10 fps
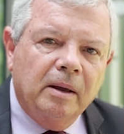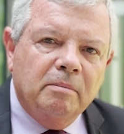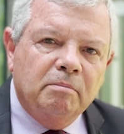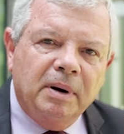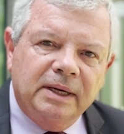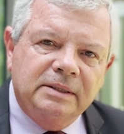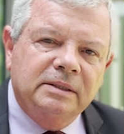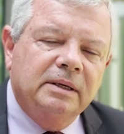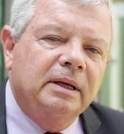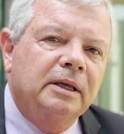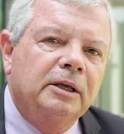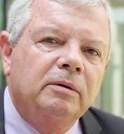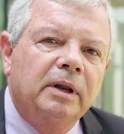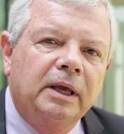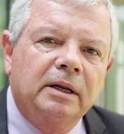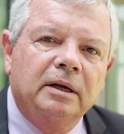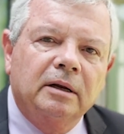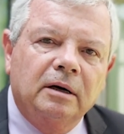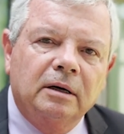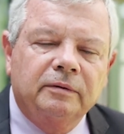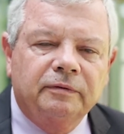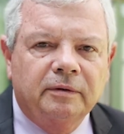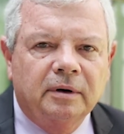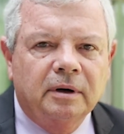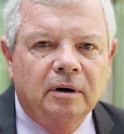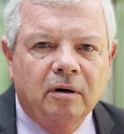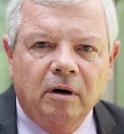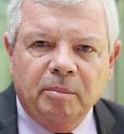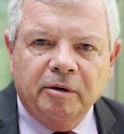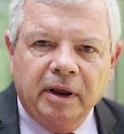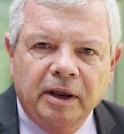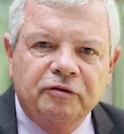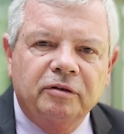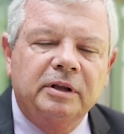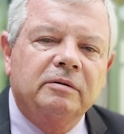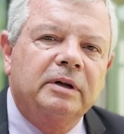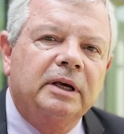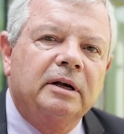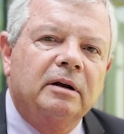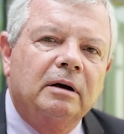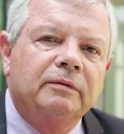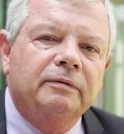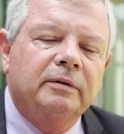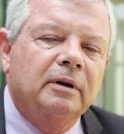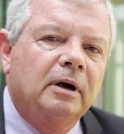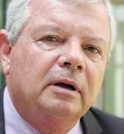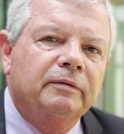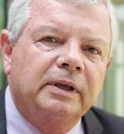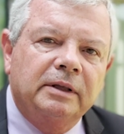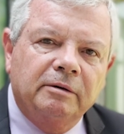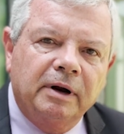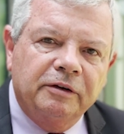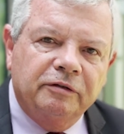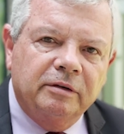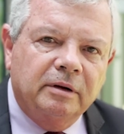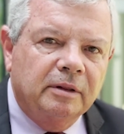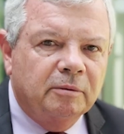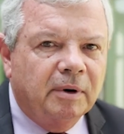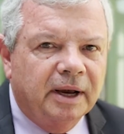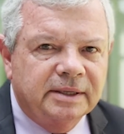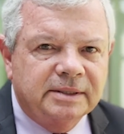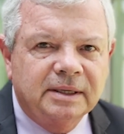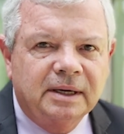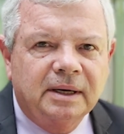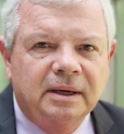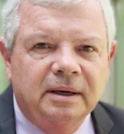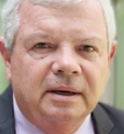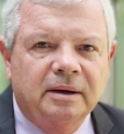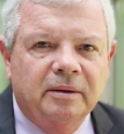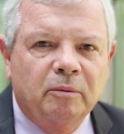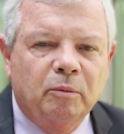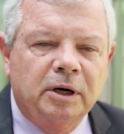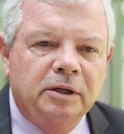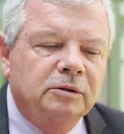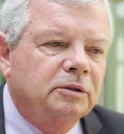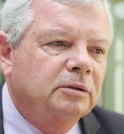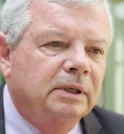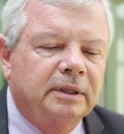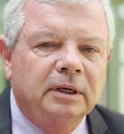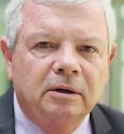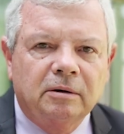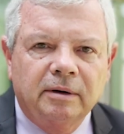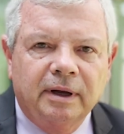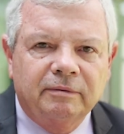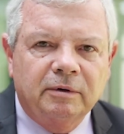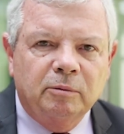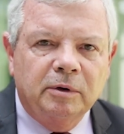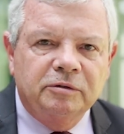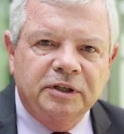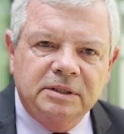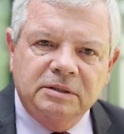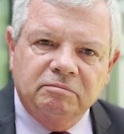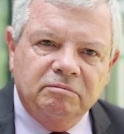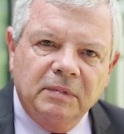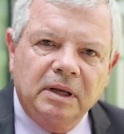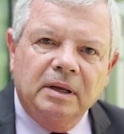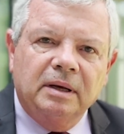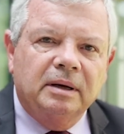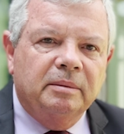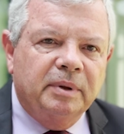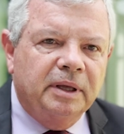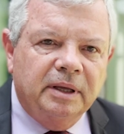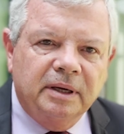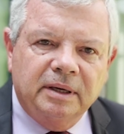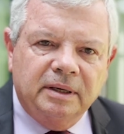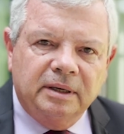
But you need a lot of cooperation, you need a lot of, lot of integration. Otherwise, what you do at the local level will just uh, be uh,